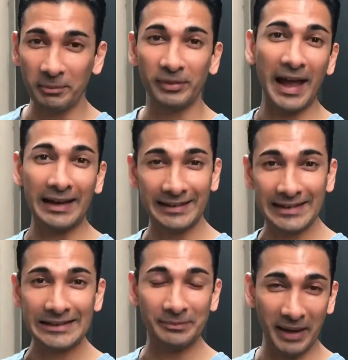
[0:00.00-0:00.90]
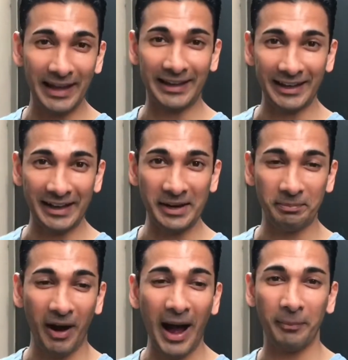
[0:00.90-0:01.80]
implant didn't make it.
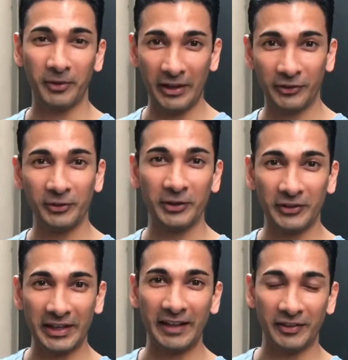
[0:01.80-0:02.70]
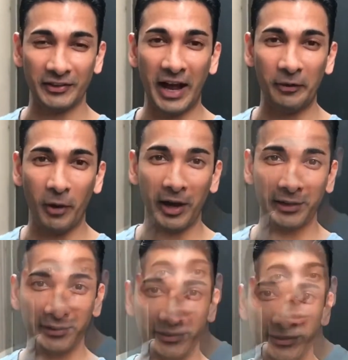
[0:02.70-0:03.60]
It popped as soon as it hit the
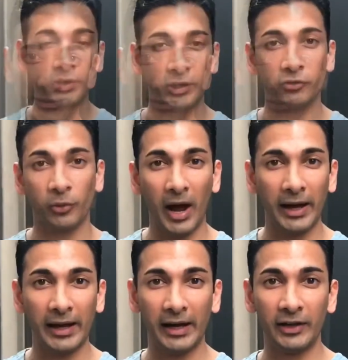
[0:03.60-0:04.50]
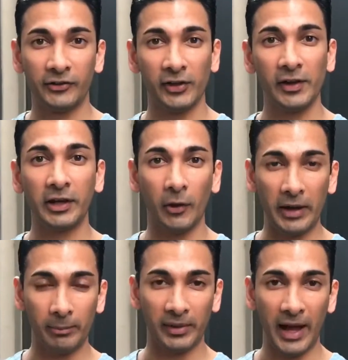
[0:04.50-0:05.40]
sidewalk. Now we're gonna try a
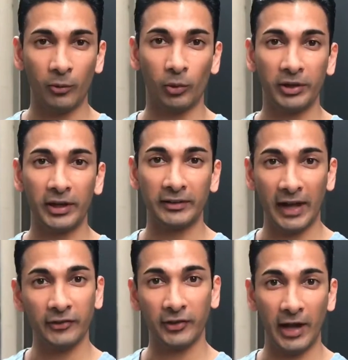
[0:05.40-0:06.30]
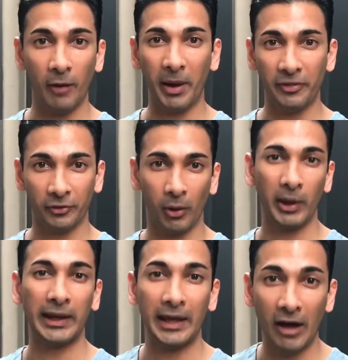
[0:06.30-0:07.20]
silicone implant. We're gonna test it out by
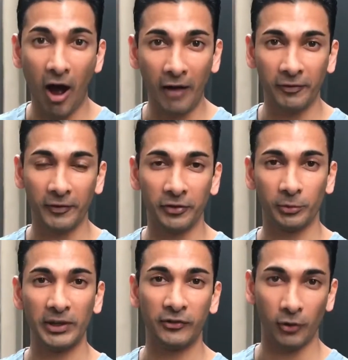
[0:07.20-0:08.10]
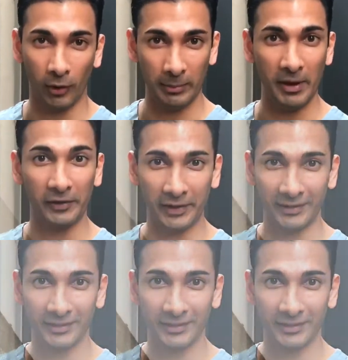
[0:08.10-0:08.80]
throwing it off of a three-story building.